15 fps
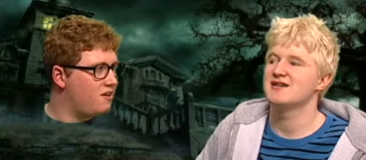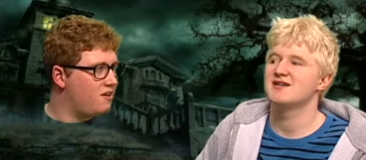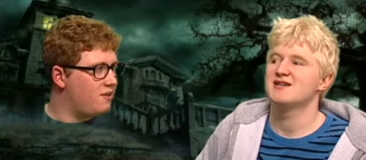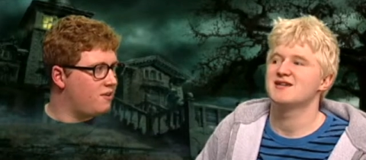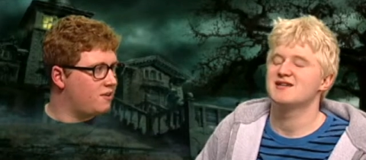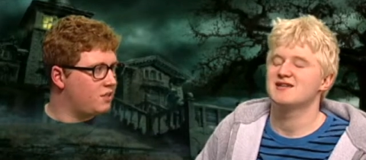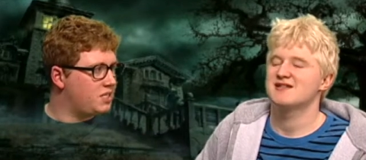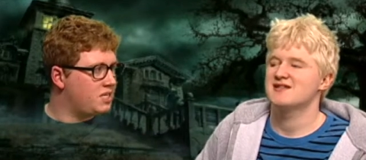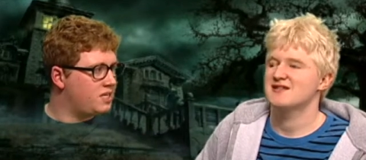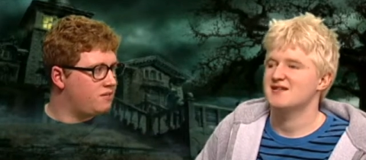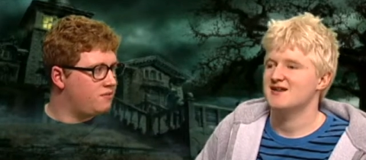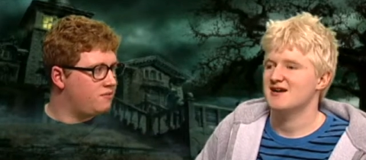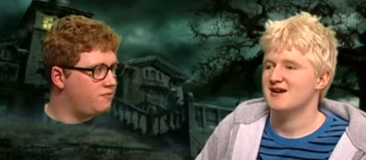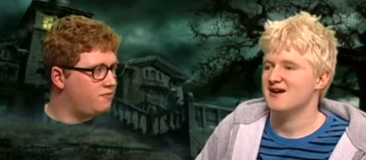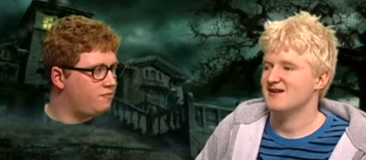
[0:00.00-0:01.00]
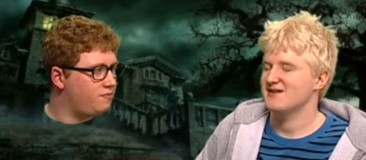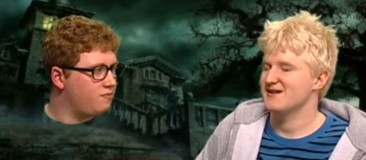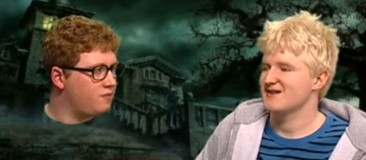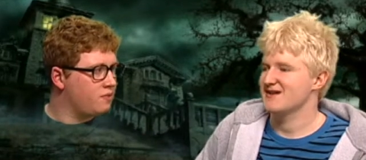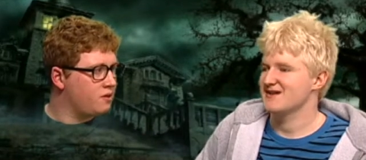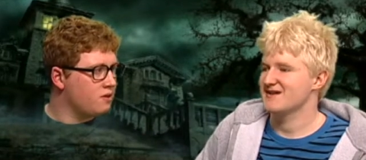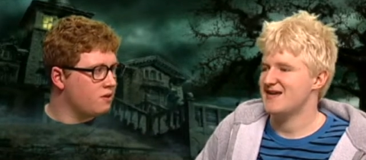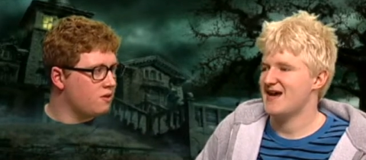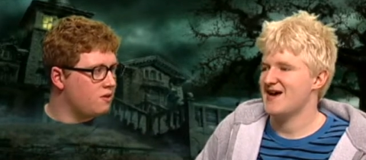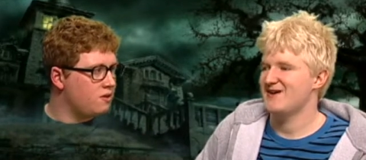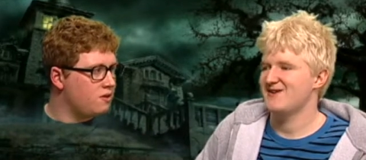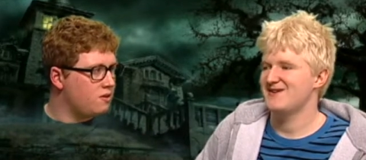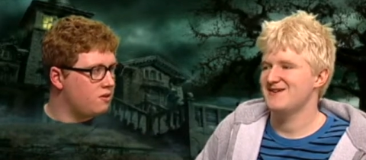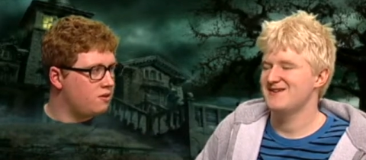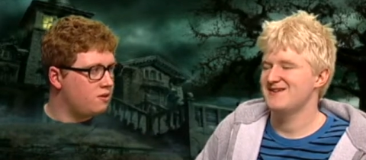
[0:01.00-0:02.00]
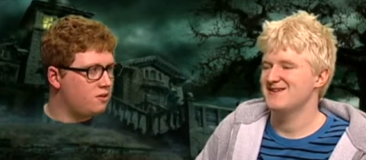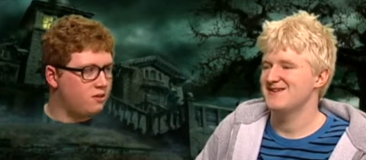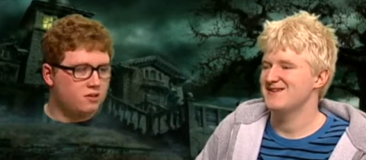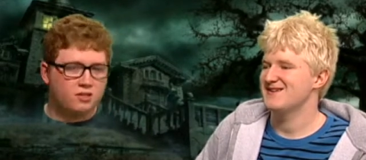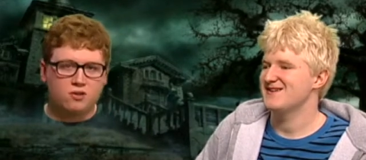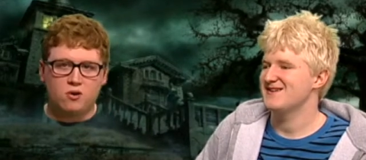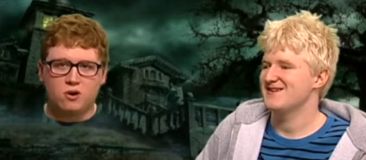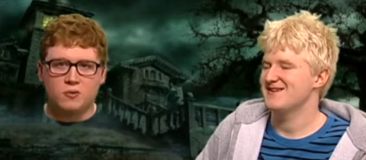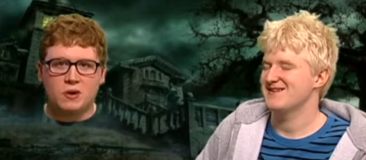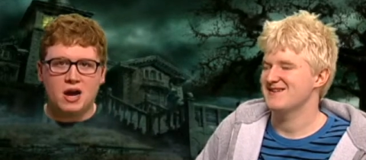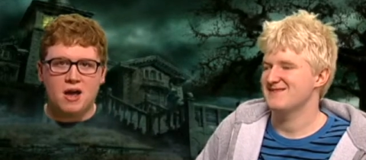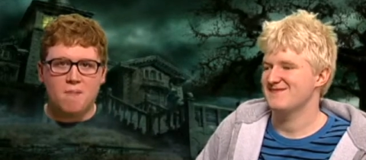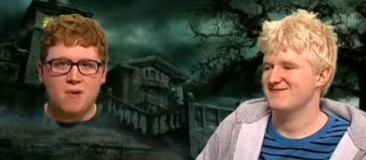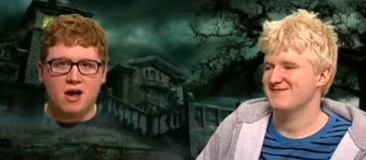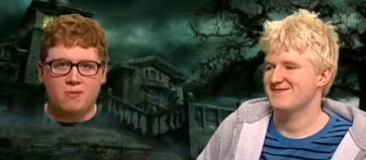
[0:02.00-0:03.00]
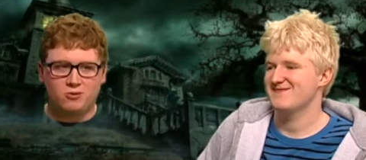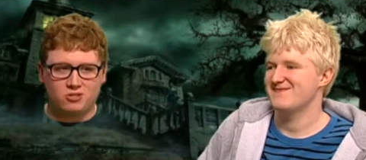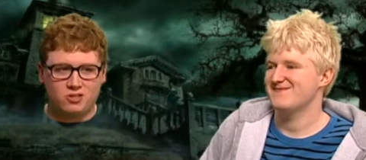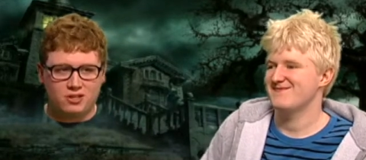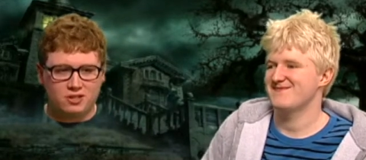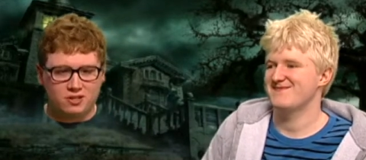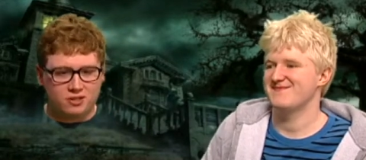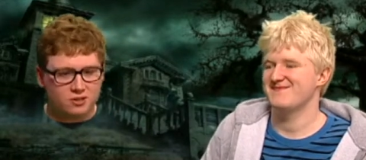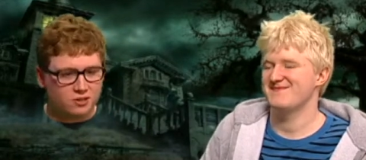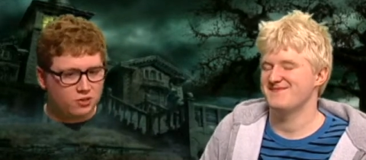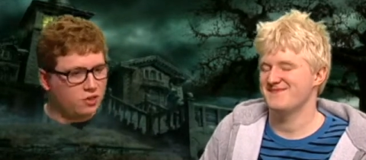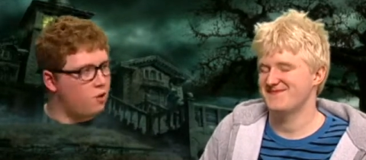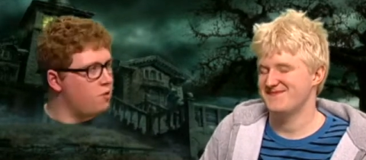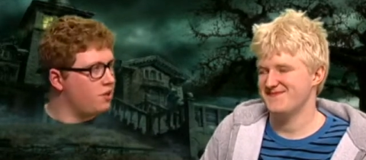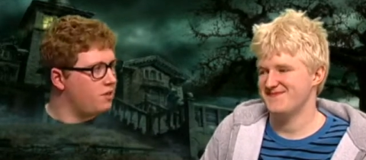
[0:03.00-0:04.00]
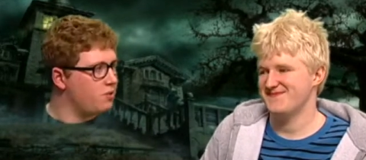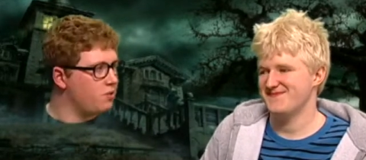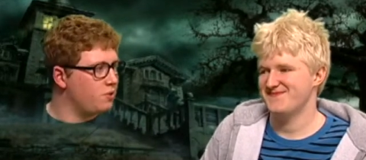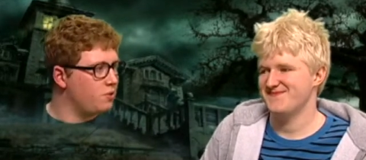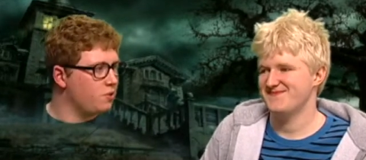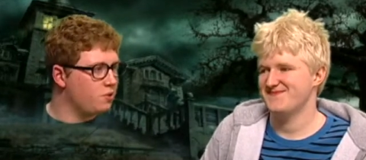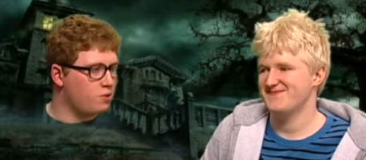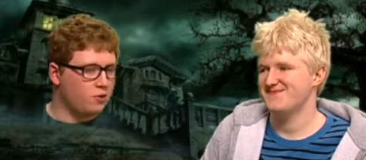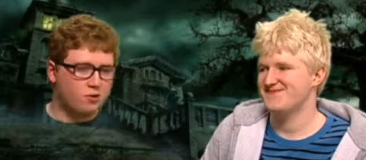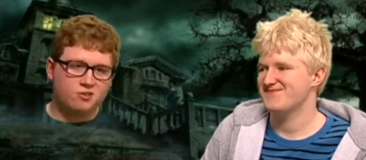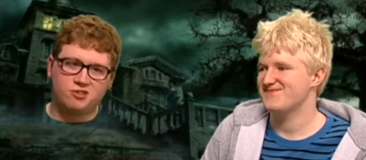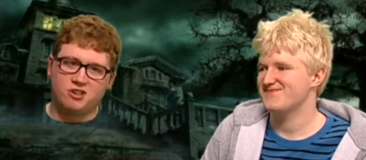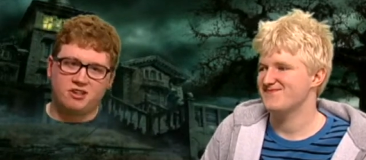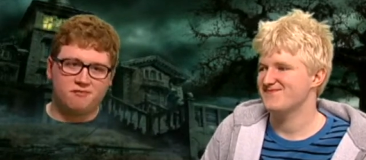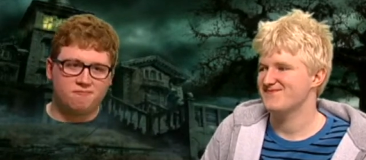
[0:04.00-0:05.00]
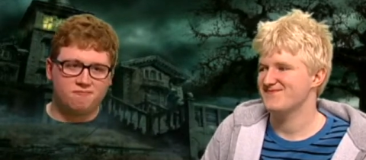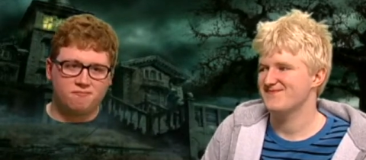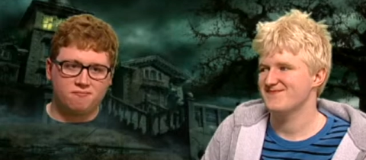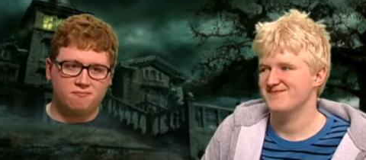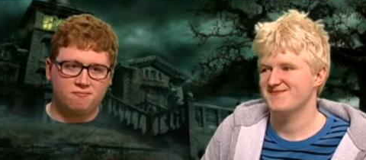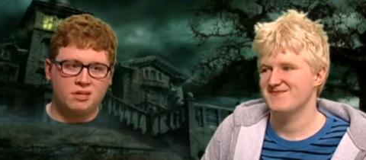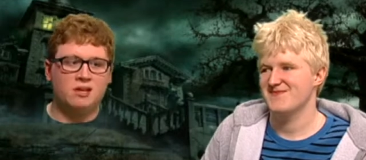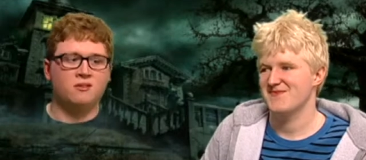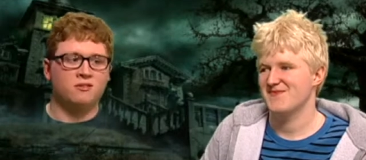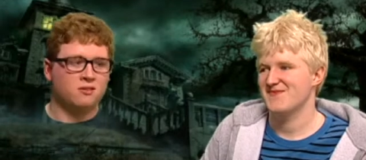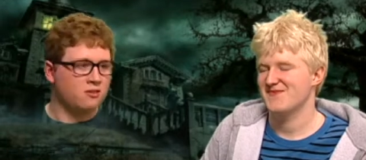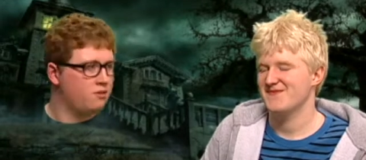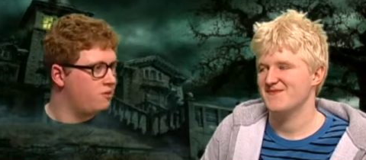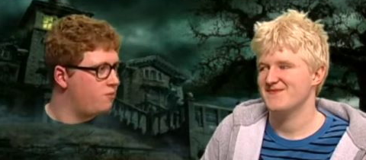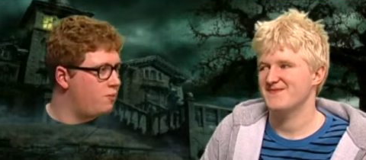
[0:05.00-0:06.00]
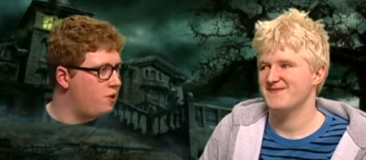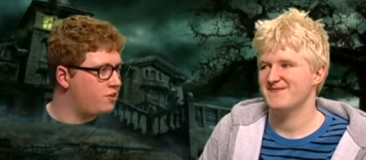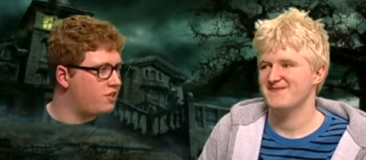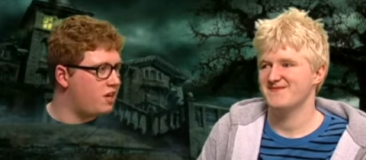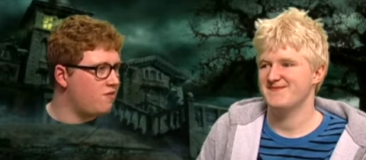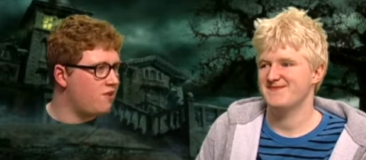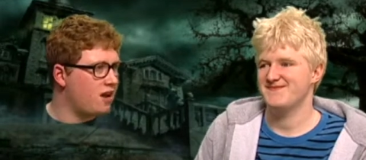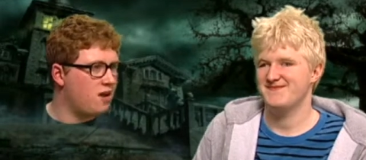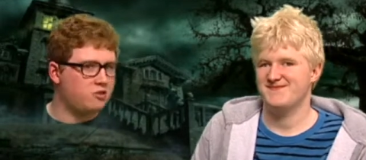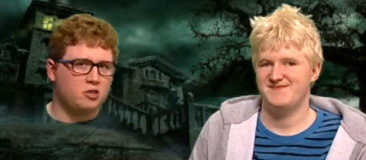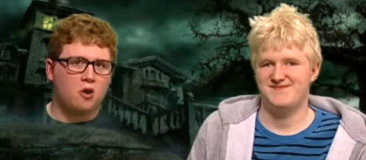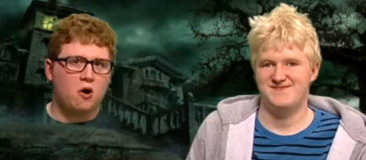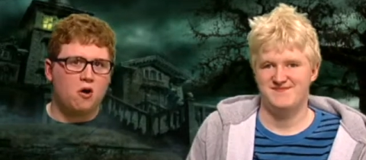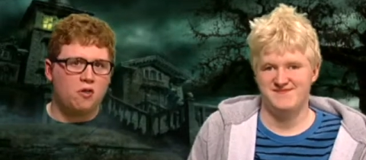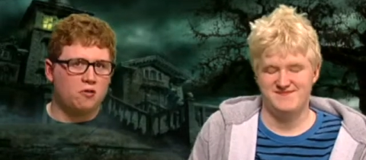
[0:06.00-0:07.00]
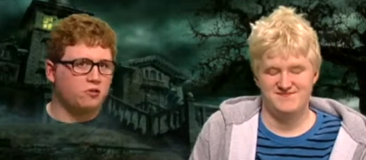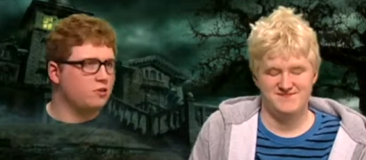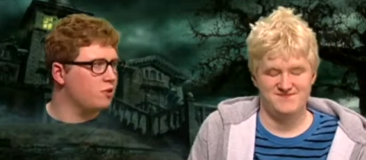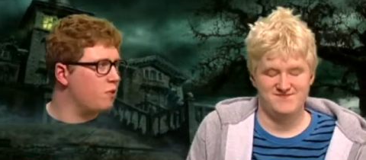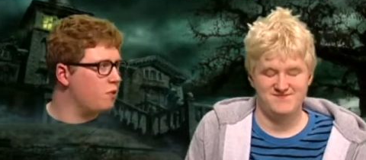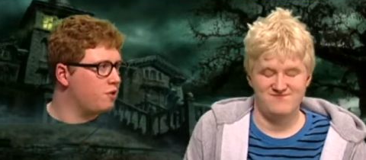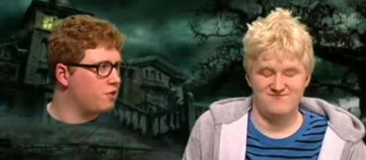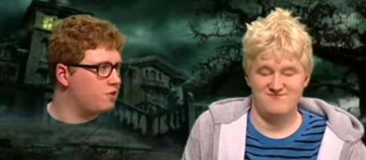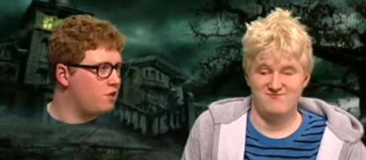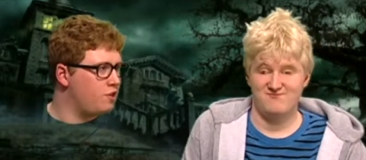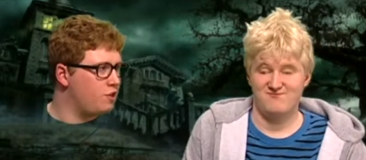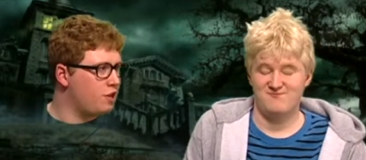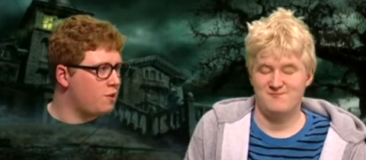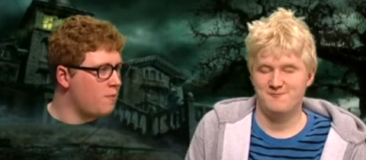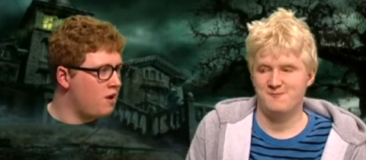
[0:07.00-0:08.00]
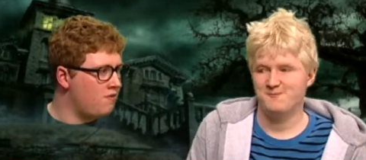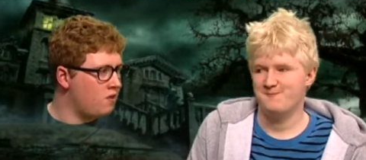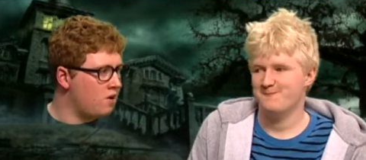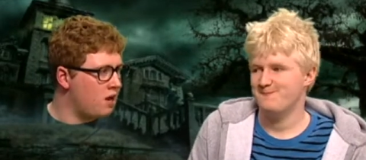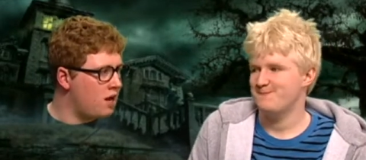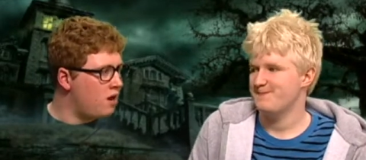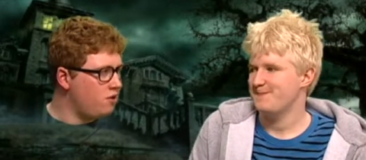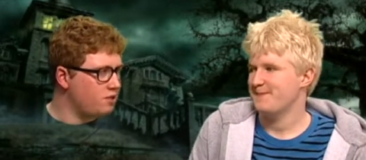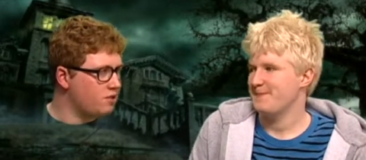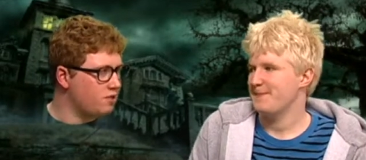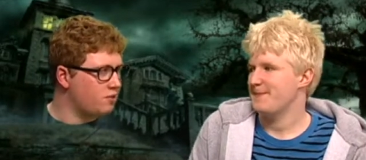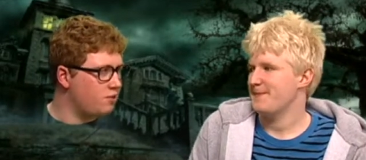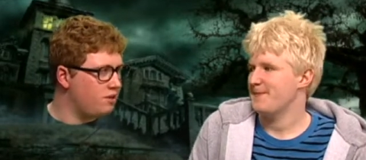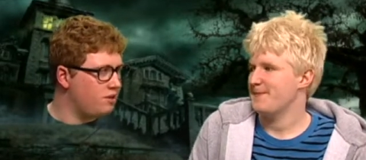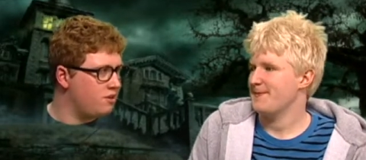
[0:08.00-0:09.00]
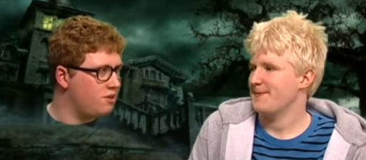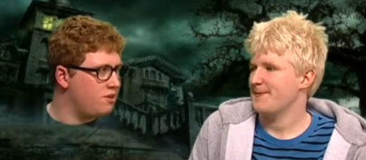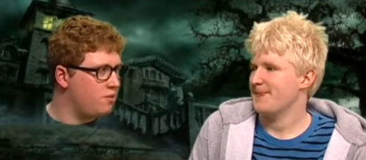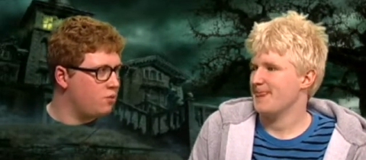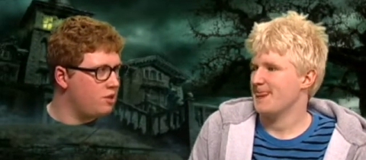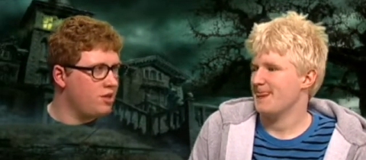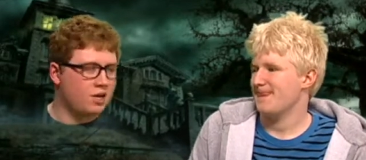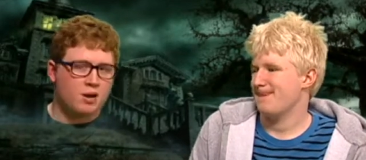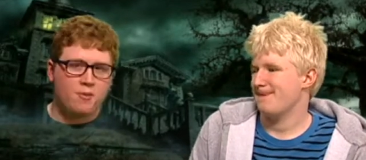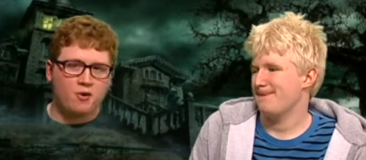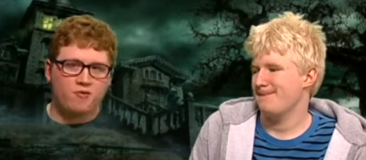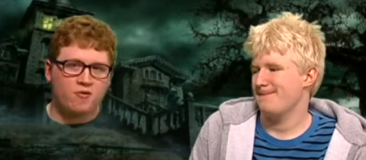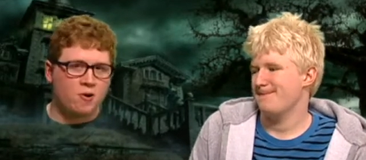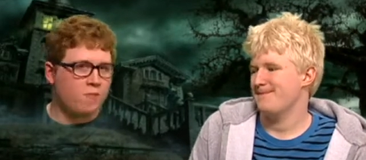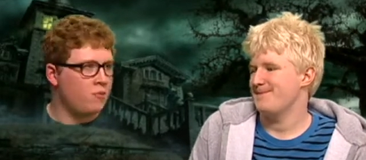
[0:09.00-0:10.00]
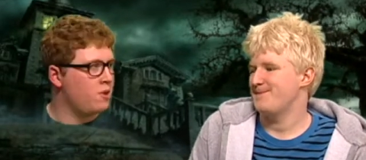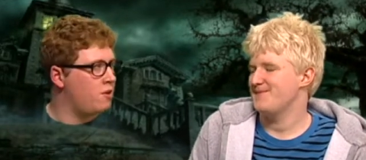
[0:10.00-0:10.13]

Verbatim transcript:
Speaker 1: our little town. Our little town. So our riot mob's like going to kill the girl, and the girl's like, "No." Walks out of her house, and all those locusts they come out of her house. Like, what? Where are they coming from?